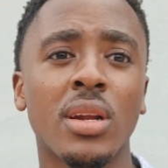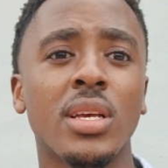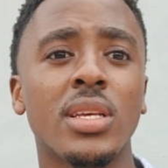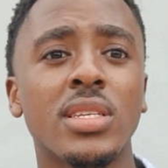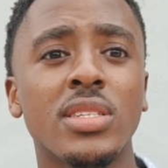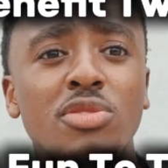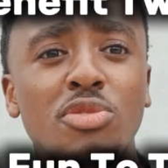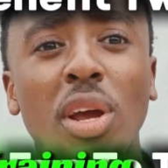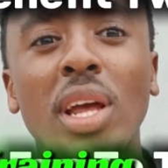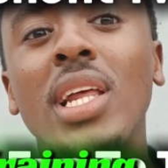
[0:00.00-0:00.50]
is
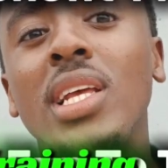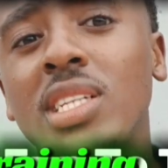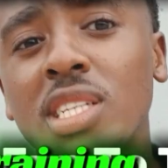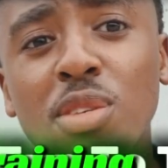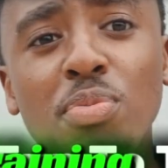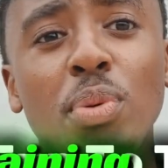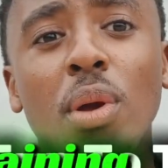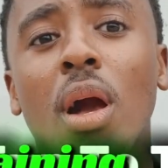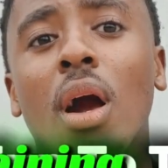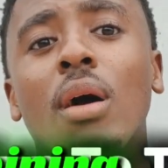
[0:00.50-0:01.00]
training just
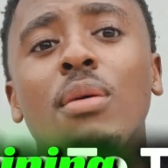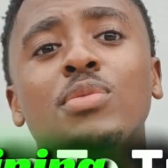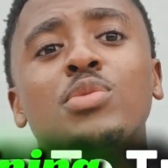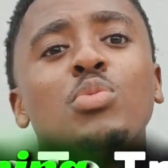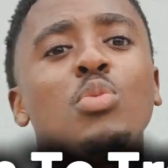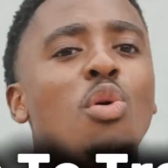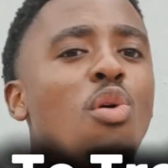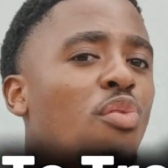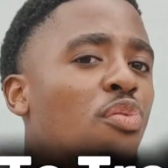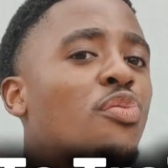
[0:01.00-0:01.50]
becomes
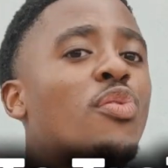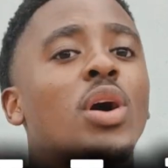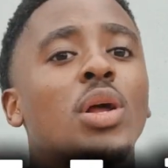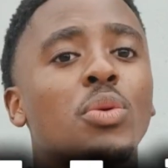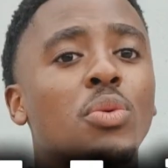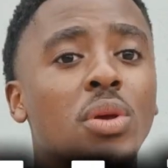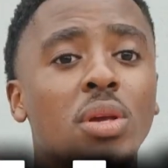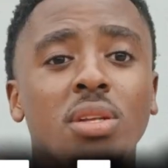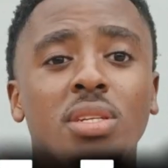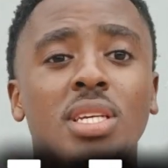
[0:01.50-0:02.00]
more fun
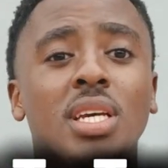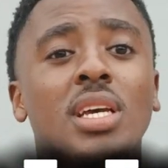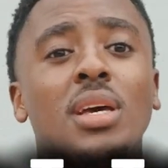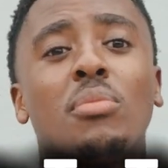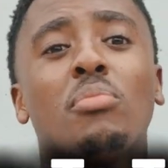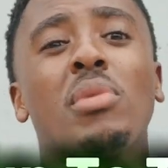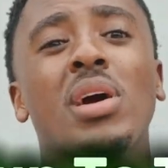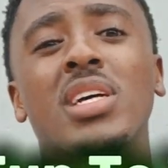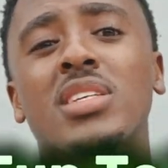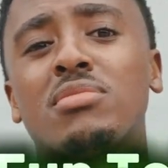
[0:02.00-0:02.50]
when you take a
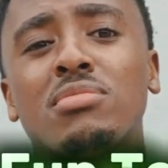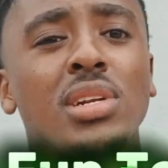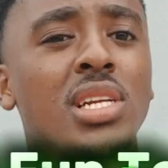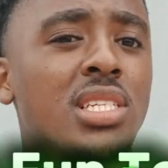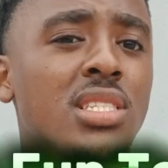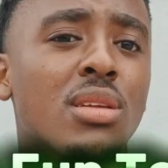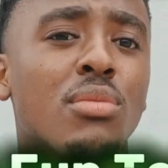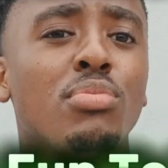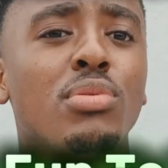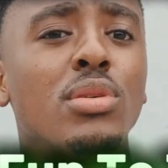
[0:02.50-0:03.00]

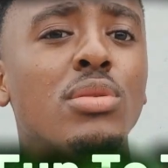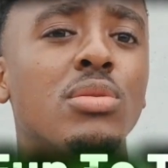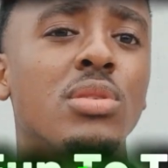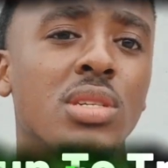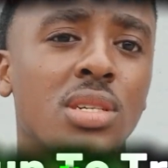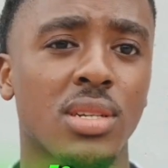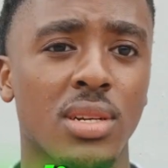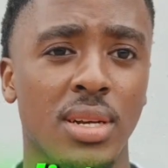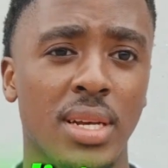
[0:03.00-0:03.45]
maximalist approach.